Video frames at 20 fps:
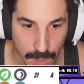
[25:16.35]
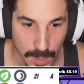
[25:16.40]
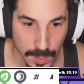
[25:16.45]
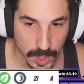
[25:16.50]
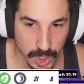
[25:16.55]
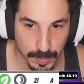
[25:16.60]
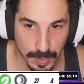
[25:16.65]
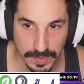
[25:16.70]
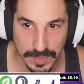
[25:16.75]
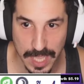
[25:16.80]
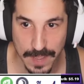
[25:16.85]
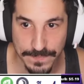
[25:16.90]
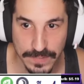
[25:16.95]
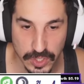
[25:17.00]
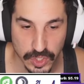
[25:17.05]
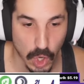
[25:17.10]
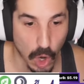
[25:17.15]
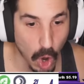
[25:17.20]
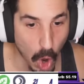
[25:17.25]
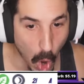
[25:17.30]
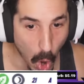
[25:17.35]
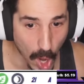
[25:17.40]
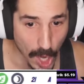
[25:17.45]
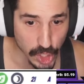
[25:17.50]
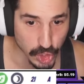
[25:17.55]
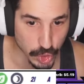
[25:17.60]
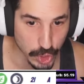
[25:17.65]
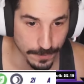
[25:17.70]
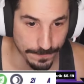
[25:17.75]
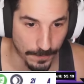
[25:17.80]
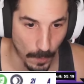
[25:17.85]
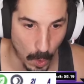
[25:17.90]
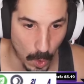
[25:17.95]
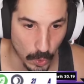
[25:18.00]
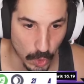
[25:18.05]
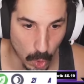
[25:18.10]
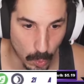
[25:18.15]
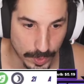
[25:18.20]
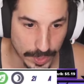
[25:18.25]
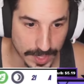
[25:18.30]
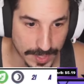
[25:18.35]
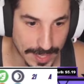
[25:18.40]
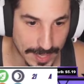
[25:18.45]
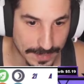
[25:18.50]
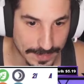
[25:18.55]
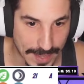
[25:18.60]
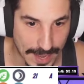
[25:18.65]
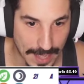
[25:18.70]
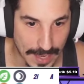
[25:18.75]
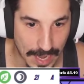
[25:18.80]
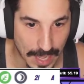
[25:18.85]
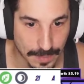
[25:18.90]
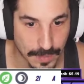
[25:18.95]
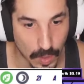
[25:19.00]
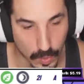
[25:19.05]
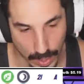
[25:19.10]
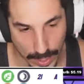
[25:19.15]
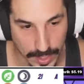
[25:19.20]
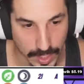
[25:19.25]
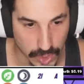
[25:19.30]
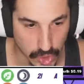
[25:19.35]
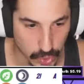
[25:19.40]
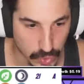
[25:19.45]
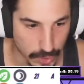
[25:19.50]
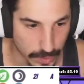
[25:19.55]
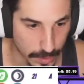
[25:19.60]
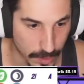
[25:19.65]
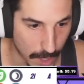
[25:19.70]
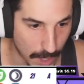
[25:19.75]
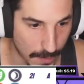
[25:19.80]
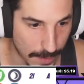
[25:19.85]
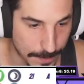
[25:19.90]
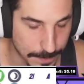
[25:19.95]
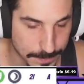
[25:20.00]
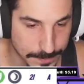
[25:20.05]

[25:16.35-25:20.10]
Spadef is harshly fallen, though. We did get that. And I, okay, he does use her. All right.